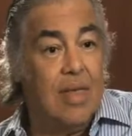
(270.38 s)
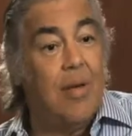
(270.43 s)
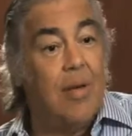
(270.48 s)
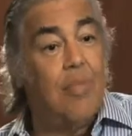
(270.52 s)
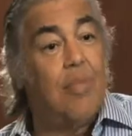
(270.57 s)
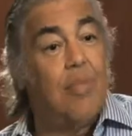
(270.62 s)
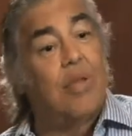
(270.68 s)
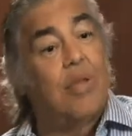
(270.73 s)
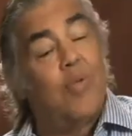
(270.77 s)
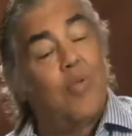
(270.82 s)

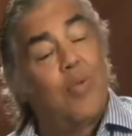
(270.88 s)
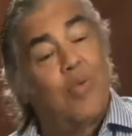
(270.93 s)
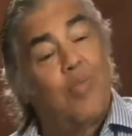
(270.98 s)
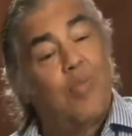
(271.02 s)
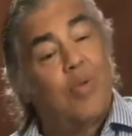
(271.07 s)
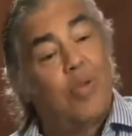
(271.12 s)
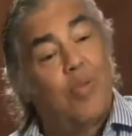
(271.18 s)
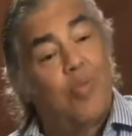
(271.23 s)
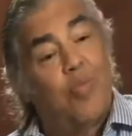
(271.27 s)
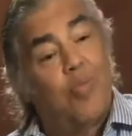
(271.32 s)
Yeah, but
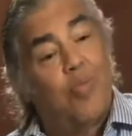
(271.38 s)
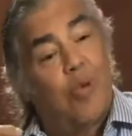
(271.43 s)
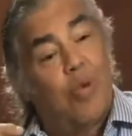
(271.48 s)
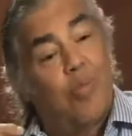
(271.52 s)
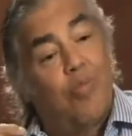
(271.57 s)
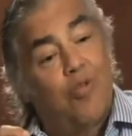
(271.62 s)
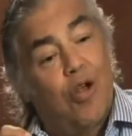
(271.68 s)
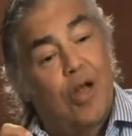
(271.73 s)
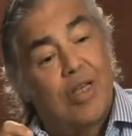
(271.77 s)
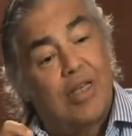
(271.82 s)
what
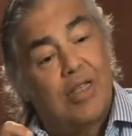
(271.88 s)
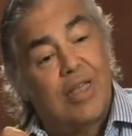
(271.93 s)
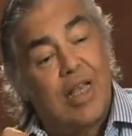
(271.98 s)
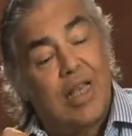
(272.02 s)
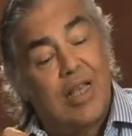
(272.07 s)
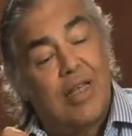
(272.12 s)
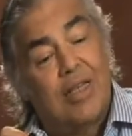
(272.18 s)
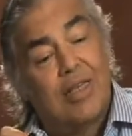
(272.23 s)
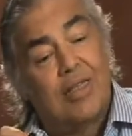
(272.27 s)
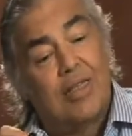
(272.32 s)
I'm trying to
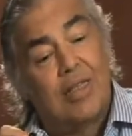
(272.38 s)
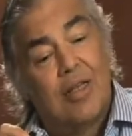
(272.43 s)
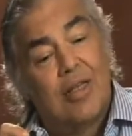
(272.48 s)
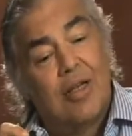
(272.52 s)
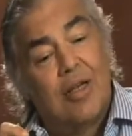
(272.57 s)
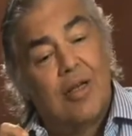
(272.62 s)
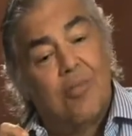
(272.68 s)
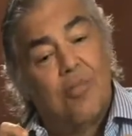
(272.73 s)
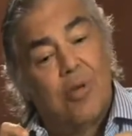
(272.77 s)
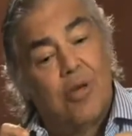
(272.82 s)
say is,
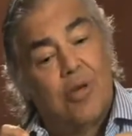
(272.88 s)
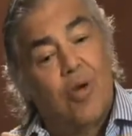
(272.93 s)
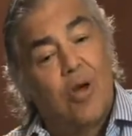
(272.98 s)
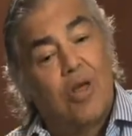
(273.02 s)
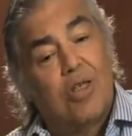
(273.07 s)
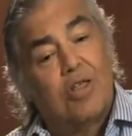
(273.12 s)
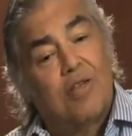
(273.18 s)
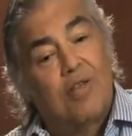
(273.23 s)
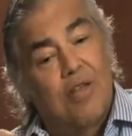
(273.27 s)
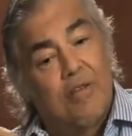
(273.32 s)

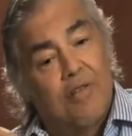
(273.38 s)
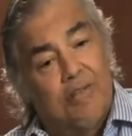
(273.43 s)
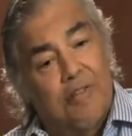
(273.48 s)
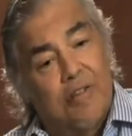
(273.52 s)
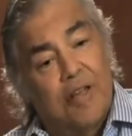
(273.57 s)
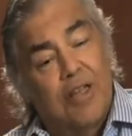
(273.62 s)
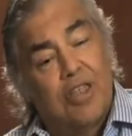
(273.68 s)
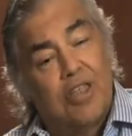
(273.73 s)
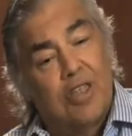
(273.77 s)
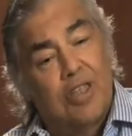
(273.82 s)
because of the
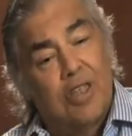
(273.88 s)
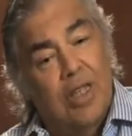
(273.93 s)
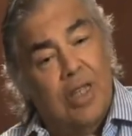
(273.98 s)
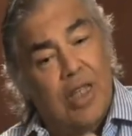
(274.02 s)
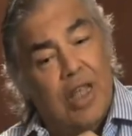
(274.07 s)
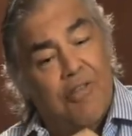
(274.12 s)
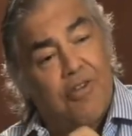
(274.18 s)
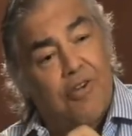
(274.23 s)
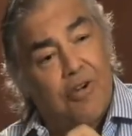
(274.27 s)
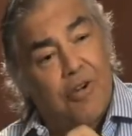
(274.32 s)
inflation
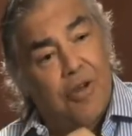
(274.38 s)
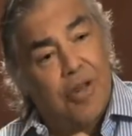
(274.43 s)
that they've